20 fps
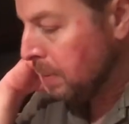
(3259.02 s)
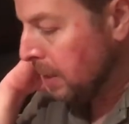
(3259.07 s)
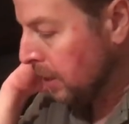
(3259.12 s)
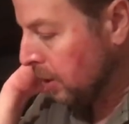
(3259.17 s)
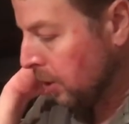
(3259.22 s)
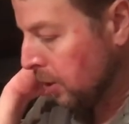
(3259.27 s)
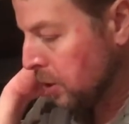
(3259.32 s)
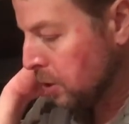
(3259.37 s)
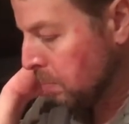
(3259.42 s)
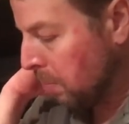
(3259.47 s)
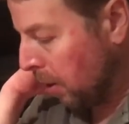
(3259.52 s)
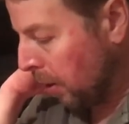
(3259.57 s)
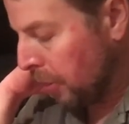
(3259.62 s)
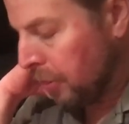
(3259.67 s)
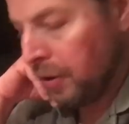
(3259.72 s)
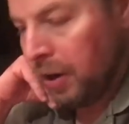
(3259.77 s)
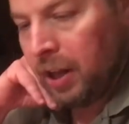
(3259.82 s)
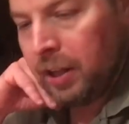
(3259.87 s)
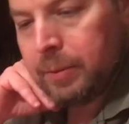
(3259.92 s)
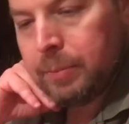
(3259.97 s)
because
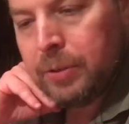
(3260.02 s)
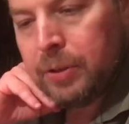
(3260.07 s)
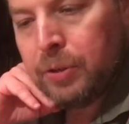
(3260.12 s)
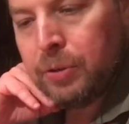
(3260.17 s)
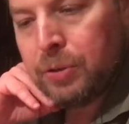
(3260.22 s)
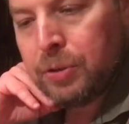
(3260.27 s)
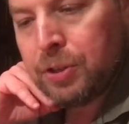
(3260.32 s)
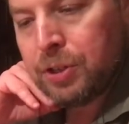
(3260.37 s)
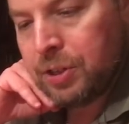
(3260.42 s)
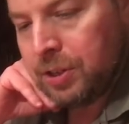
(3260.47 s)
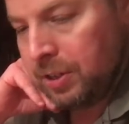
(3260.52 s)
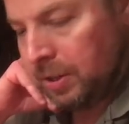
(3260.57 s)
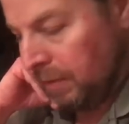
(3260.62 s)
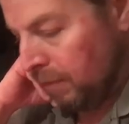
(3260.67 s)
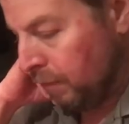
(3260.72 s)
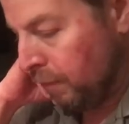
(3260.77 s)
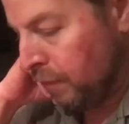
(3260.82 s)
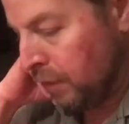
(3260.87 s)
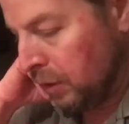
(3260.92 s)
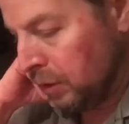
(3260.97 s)
Bartholomew's
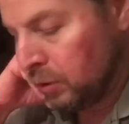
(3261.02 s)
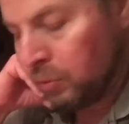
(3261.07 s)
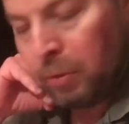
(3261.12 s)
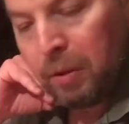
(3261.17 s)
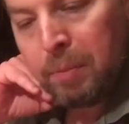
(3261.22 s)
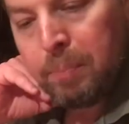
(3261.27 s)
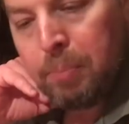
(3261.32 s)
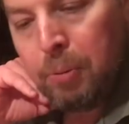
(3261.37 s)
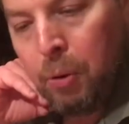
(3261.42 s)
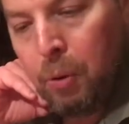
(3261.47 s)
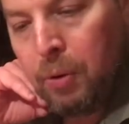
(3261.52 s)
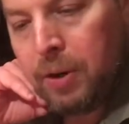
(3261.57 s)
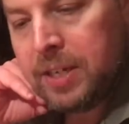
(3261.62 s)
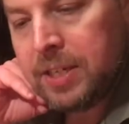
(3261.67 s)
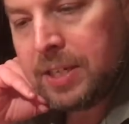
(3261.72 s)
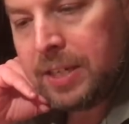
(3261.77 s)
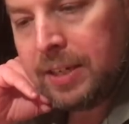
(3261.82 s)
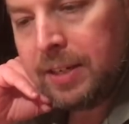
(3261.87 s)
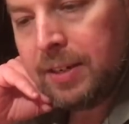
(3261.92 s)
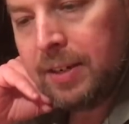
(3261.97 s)
filled with
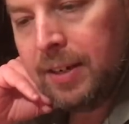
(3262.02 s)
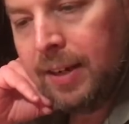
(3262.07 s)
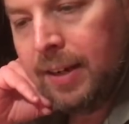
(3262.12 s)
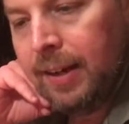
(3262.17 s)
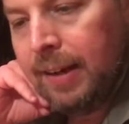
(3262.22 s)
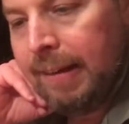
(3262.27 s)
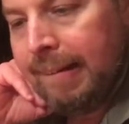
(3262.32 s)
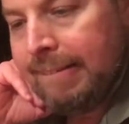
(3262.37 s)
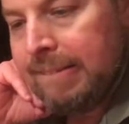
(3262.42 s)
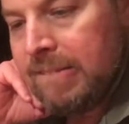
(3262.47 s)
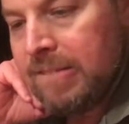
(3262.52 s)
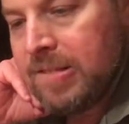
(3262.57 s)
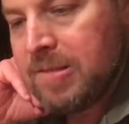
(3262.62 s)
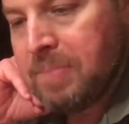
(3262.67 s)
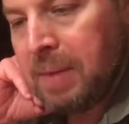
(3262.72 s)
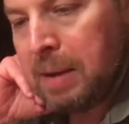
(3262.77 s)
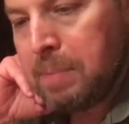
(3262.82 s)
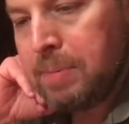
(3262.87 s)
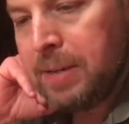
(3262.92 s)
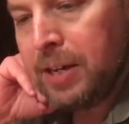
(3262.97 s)
poison, it
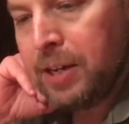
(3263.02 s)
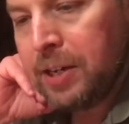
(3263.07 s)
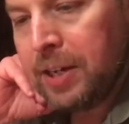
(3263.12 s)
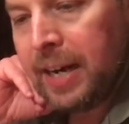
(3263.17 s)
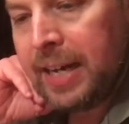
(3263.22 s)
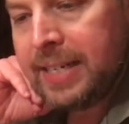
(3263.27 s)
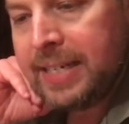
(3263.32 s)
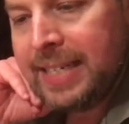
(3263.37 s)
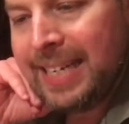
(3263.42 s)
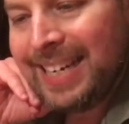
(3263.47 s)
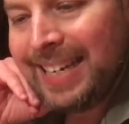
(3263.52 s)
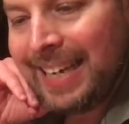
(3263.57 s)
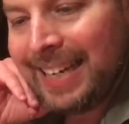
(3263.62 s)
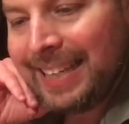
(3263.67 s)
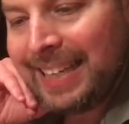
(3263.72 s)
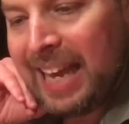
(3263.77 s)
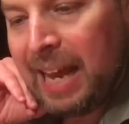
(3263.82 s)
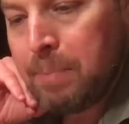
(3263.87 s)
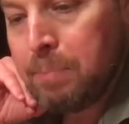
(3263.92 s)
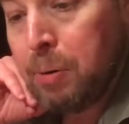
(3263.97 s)
might be a good idea to get
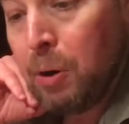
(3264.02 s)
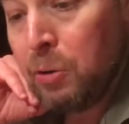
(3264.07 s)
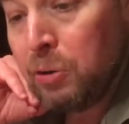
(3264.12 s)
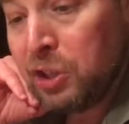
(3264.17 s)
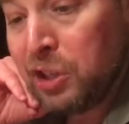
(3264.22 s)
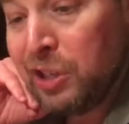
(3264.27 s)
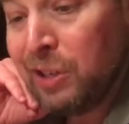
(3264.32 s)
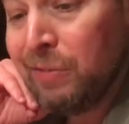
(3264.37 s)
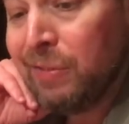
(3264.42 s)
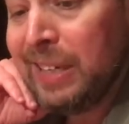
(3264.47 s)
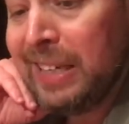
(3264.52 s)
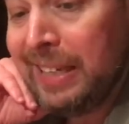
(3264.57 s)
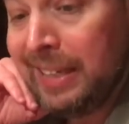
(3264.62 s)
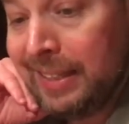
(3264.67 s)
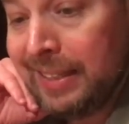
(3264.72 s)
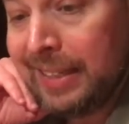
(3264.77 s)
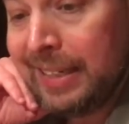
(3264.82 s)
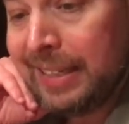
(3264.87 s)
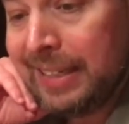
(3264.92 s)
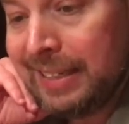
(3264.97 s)
that potion of
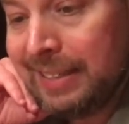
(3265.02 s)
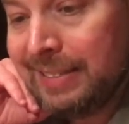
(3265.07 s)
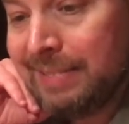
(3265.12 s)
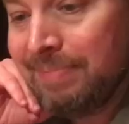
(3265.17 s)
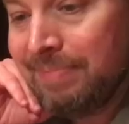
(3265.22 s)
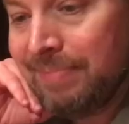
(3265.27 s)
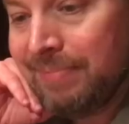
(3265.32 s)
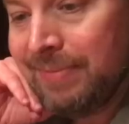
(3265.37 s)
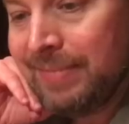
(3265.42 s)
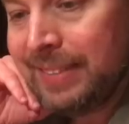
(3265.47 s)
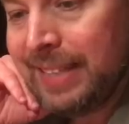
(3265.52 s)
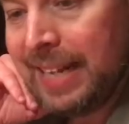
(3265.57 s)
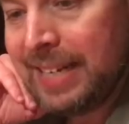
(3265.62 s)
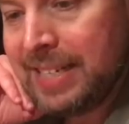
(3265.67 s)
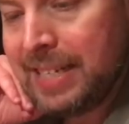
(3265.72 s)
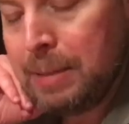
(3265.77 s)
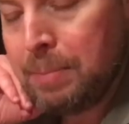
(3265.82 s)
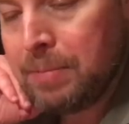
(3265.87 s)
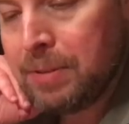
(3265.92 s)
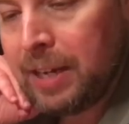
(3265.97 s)
healing. That
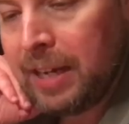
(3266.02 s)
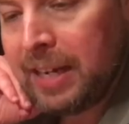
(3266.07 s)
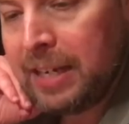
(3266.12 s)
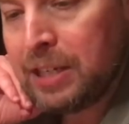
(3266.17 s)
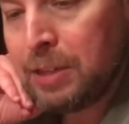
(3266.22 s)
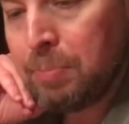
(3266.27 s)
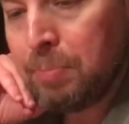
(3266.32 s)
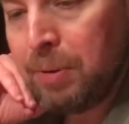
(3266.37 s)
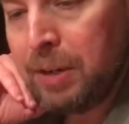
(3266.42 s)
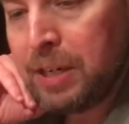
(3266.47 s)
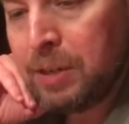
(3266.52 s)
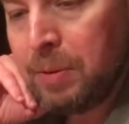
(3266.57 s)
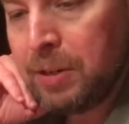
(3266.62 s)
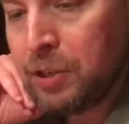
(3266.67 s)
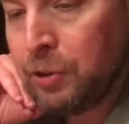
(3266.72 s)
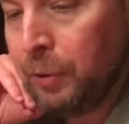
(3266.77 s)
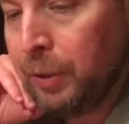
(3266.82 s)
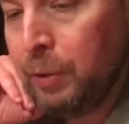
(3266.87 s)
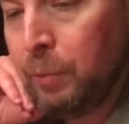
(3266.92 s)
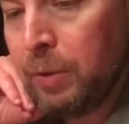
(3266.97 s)
seems like it's pretty smart.
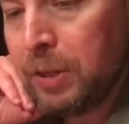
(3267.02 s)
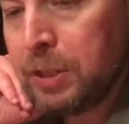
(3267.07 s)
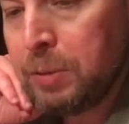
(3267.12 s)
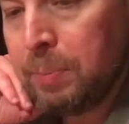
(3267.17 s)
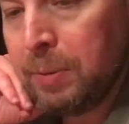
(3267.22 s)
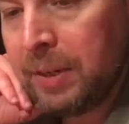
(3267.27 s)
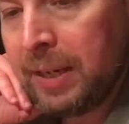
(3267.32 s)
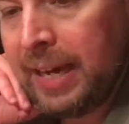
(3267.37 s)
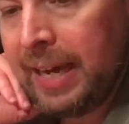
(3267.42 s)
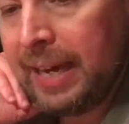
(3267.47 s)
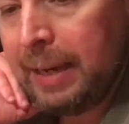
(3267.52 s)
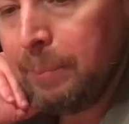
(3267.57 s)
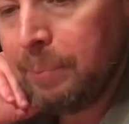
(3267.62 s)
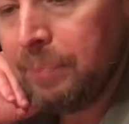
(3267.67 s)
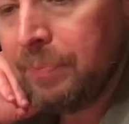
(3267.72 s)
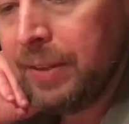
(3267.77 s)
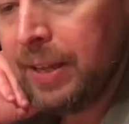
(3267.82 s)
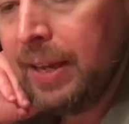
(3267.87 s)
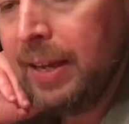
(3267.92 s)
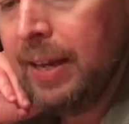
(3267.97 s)
It's only once per
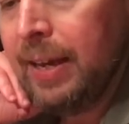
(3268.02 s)
game,